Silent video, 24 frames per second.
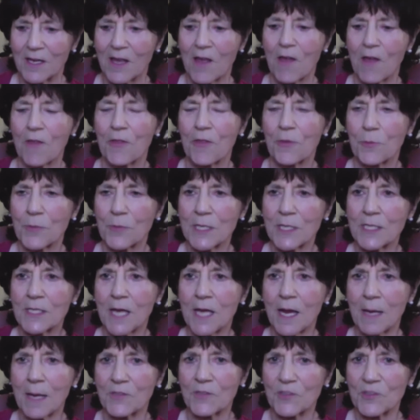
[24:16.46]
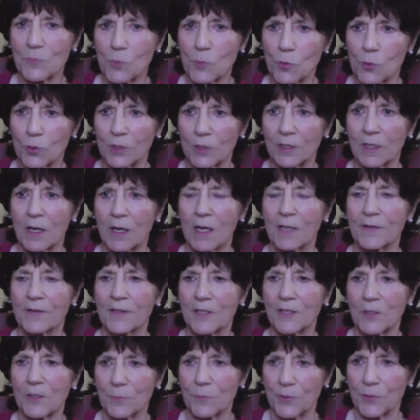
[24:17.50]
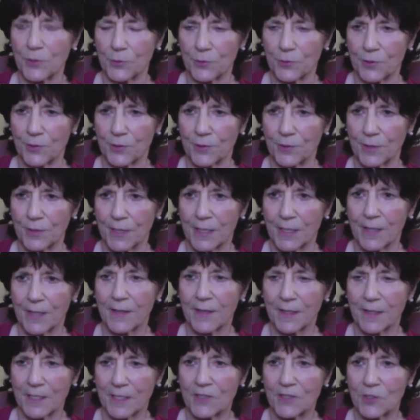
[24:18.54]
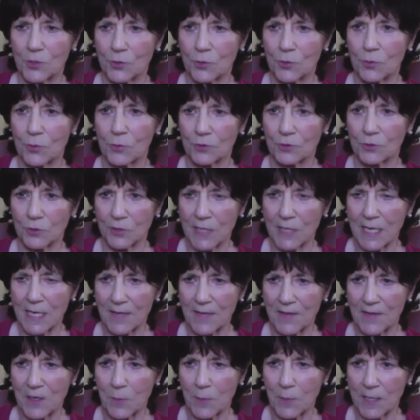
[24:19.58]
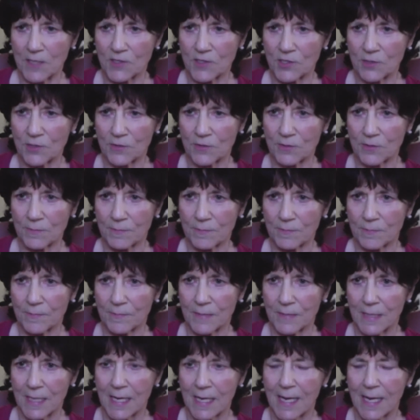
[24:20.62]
three times more on the computer than they do looking at their patients. Yeah.